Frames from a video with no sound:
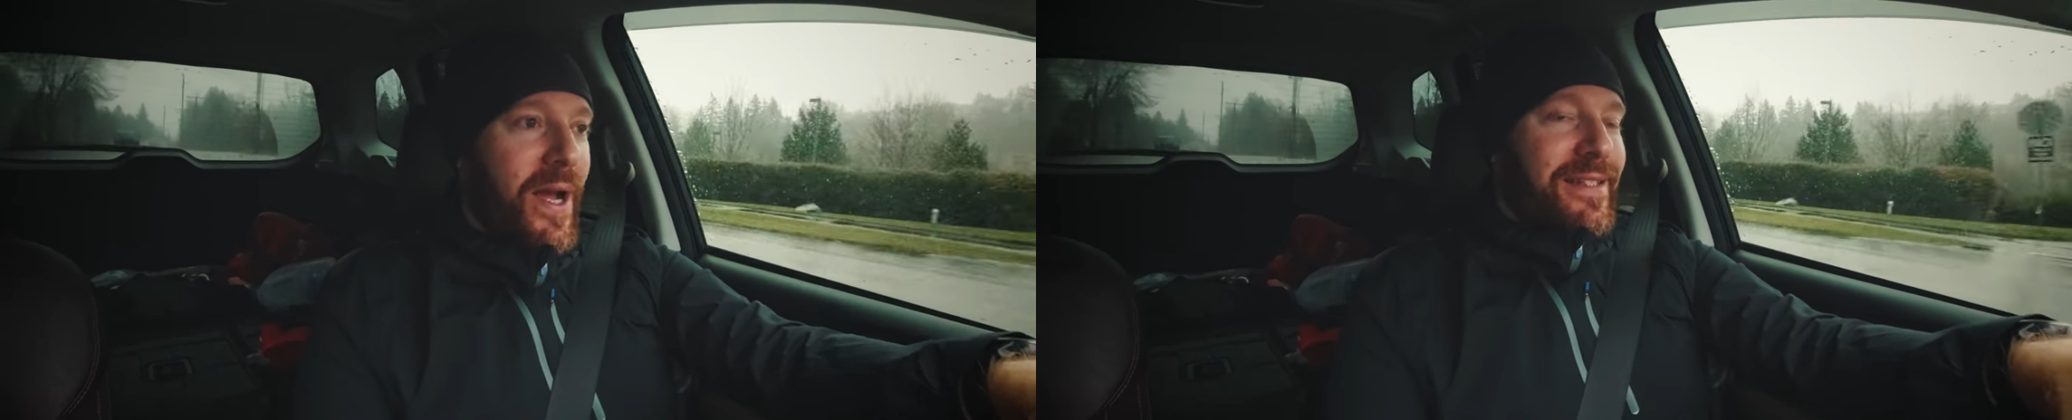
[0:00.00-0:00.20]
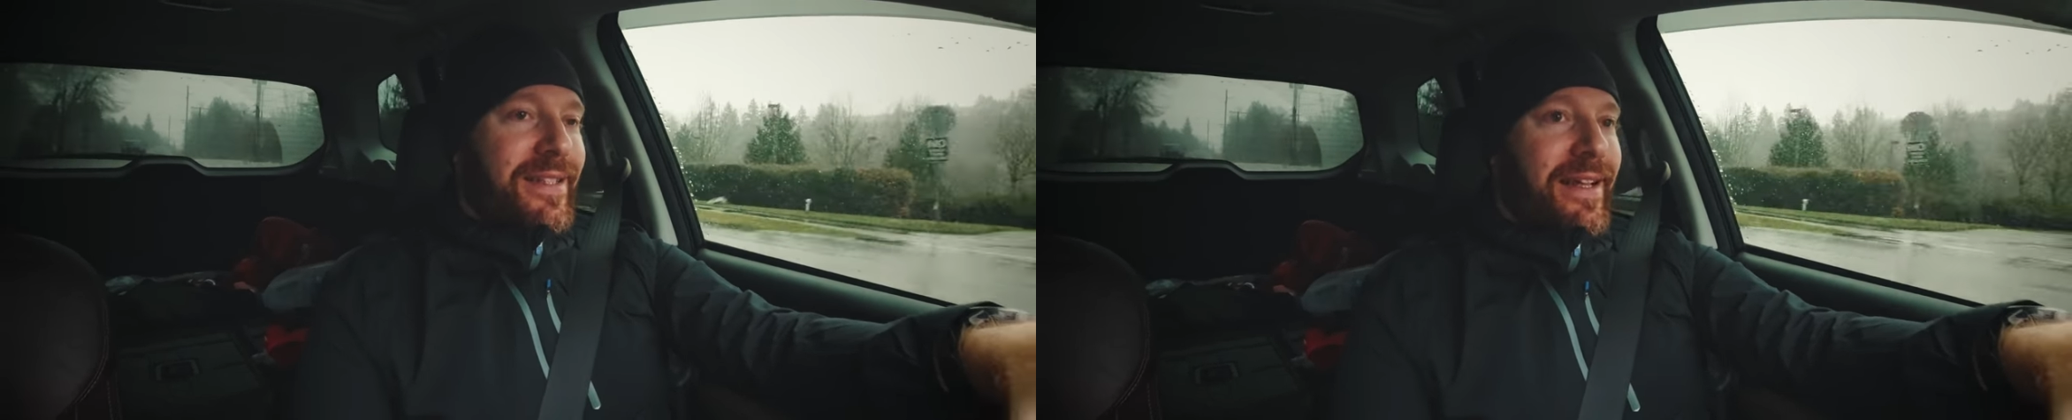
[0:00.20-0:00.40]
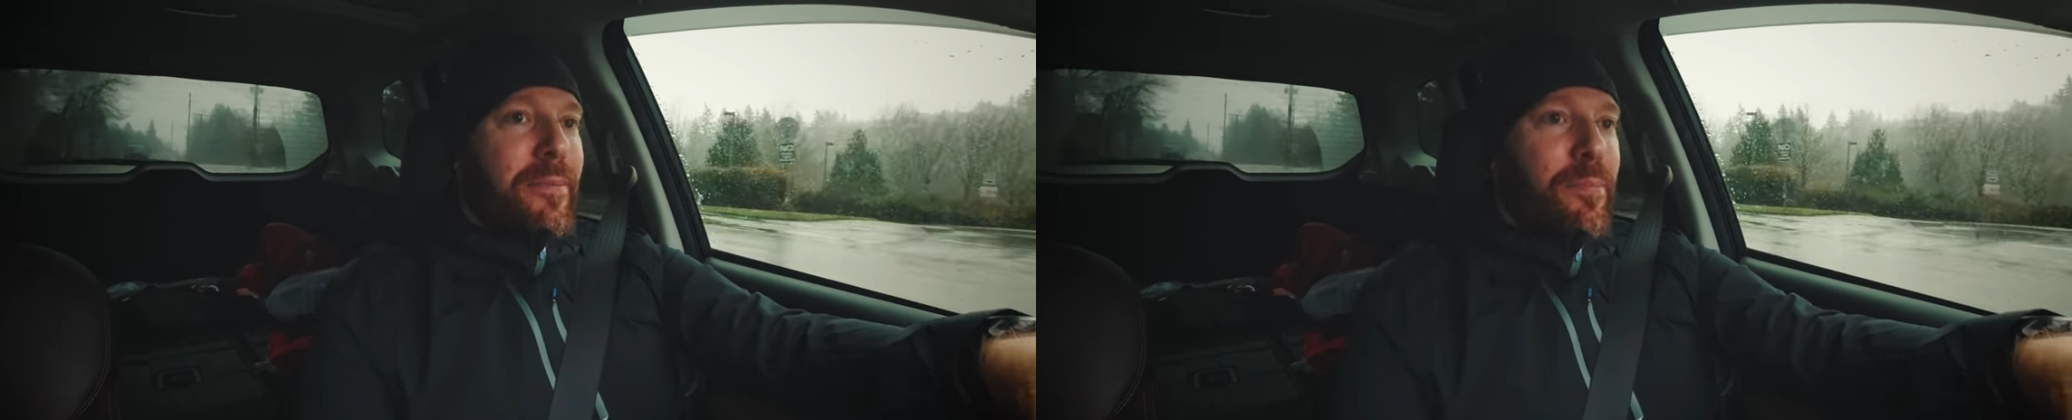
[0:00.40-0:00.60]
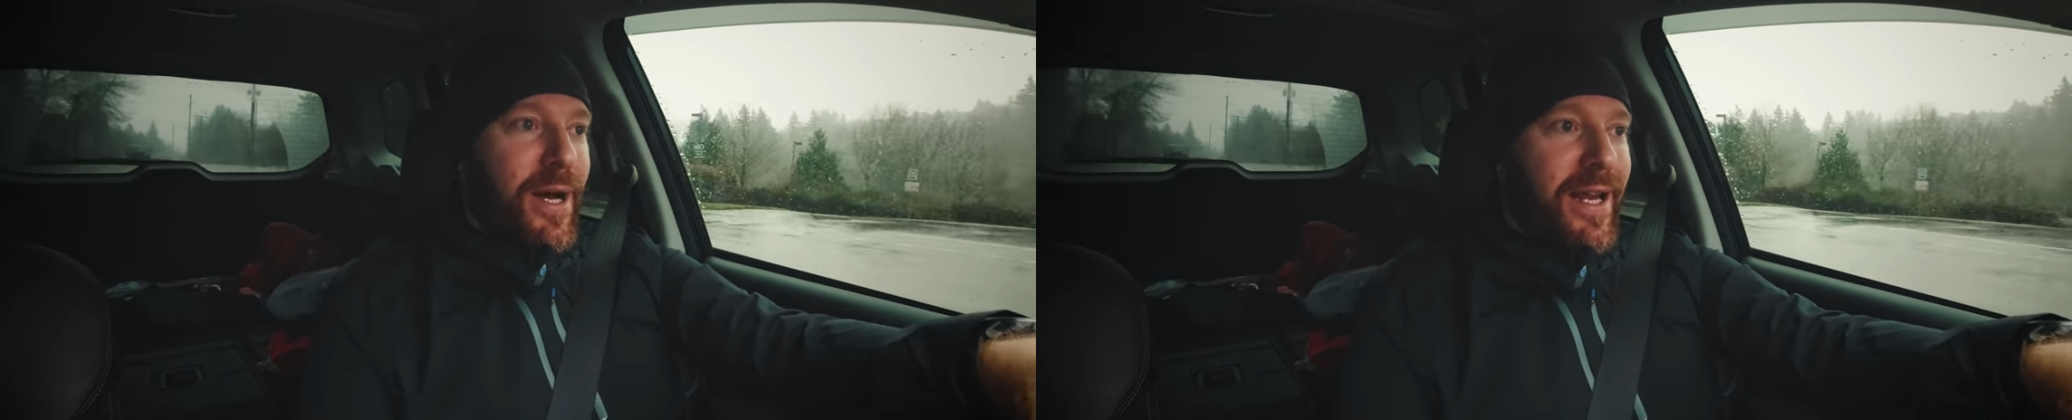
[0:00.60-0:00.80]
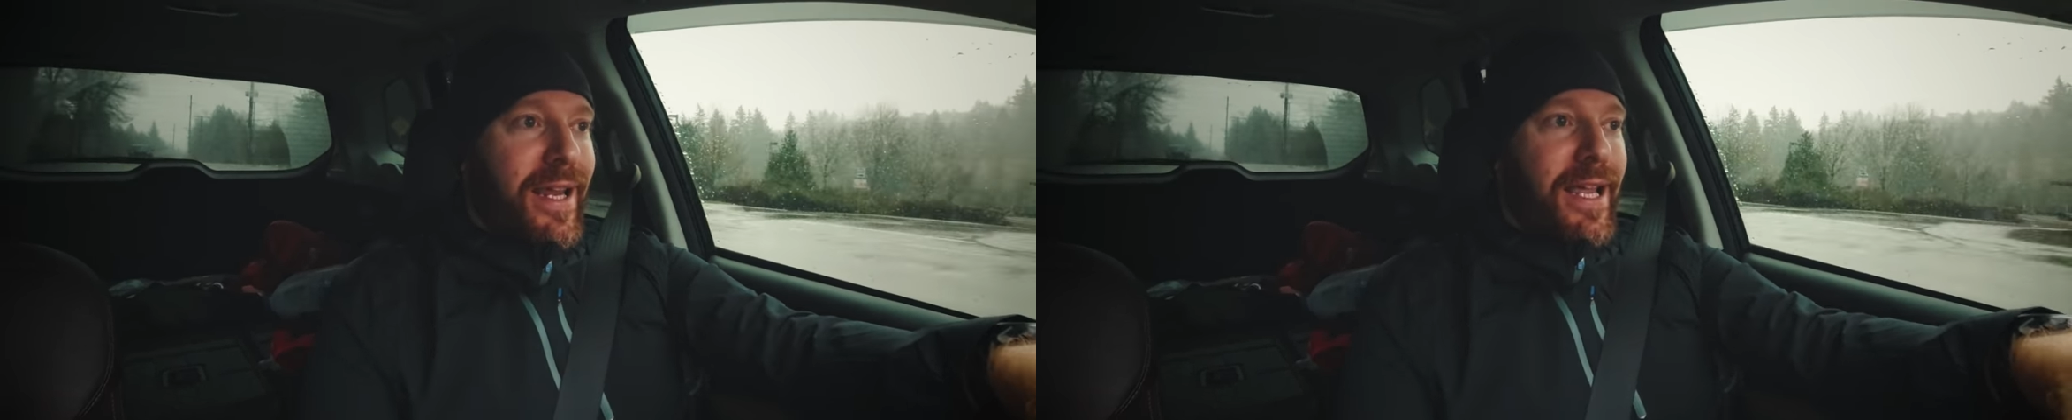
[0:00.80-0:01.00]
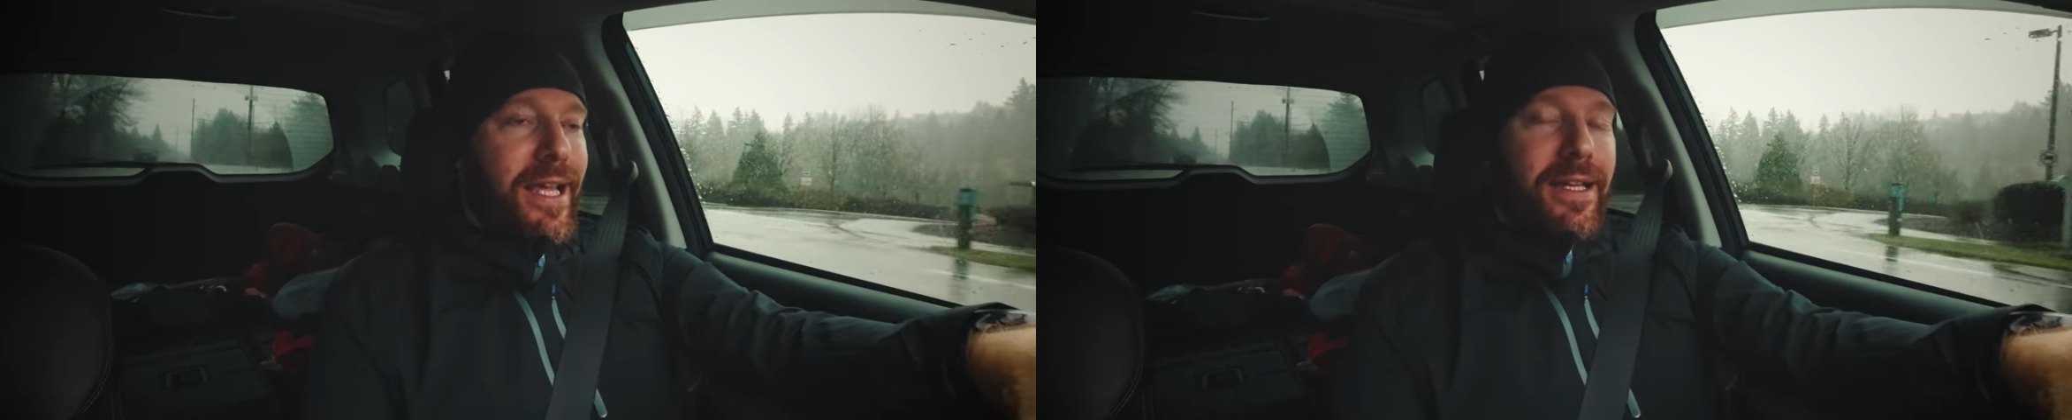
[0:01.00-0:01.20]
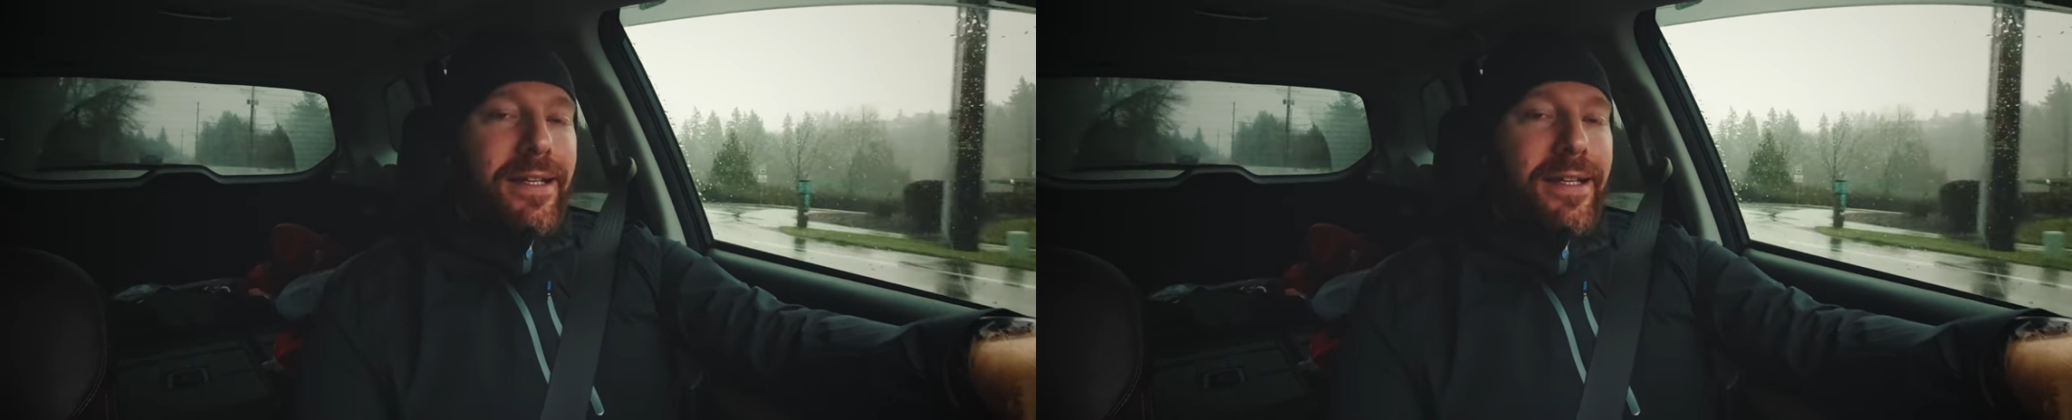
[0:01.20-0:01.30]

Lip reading: wet, and muddy